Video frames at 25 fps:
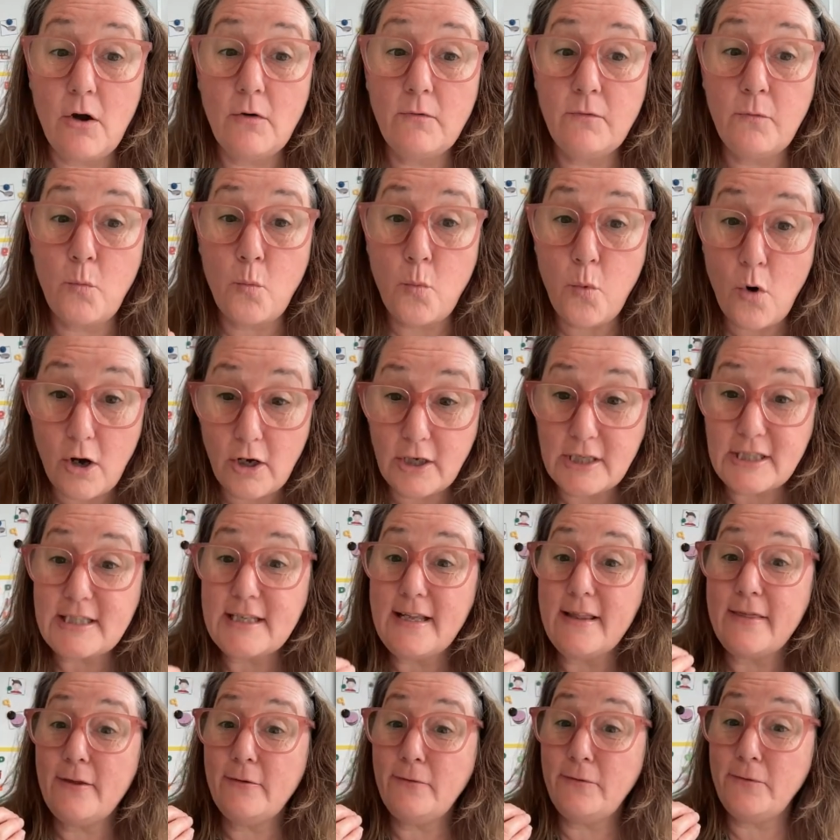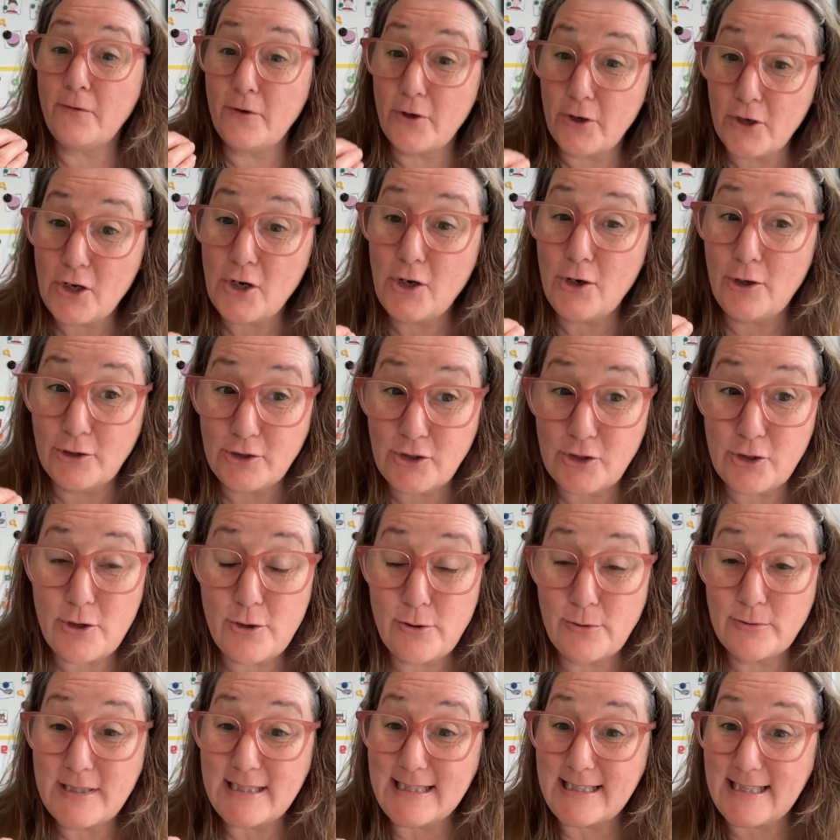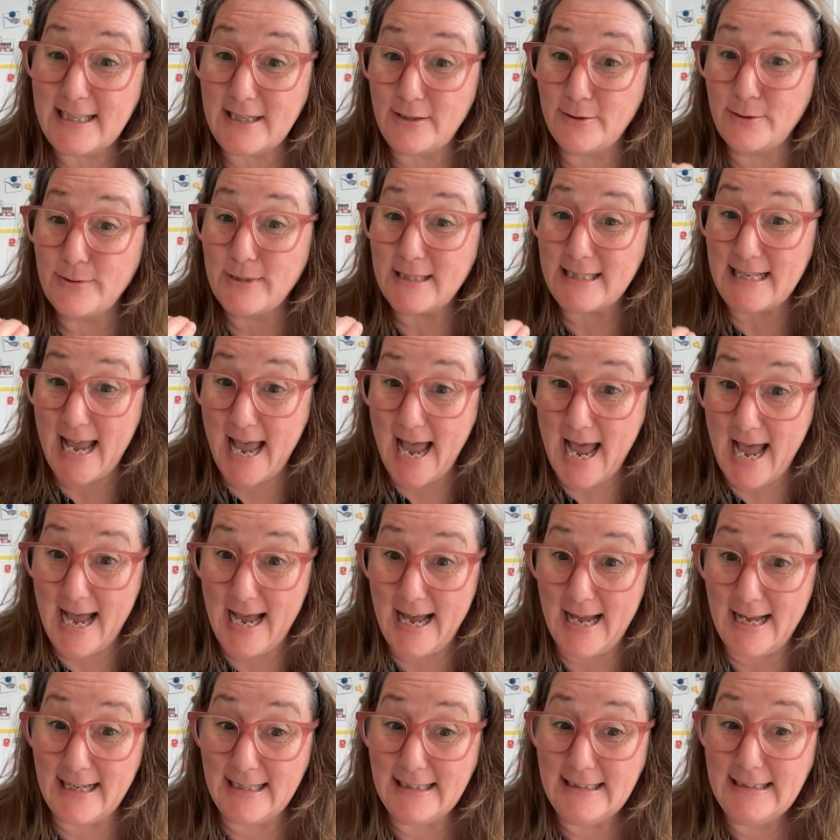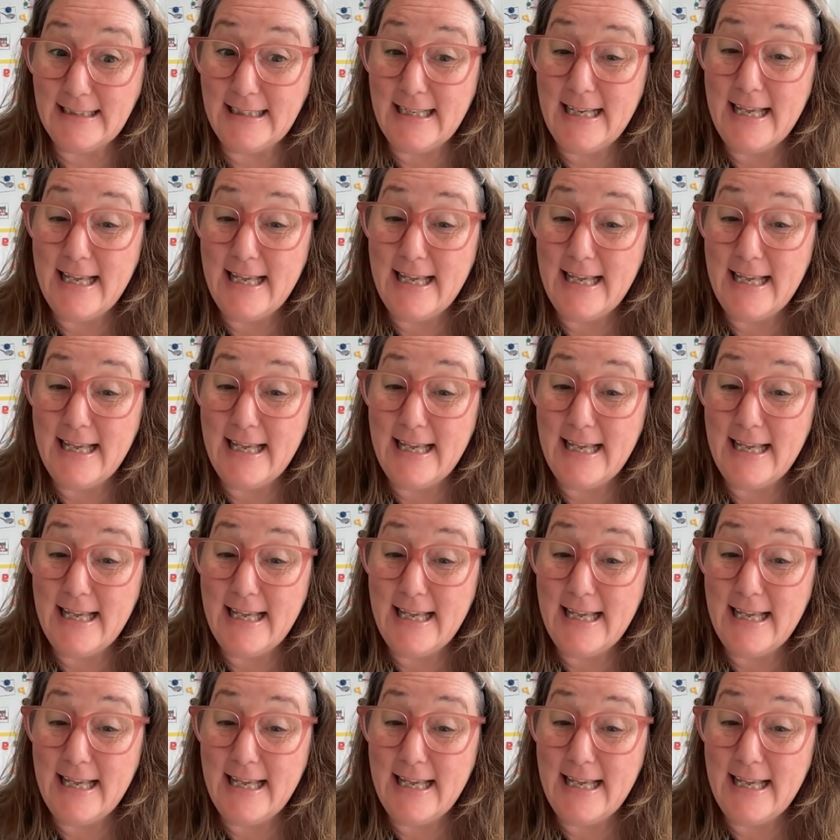of what the phonological skills are.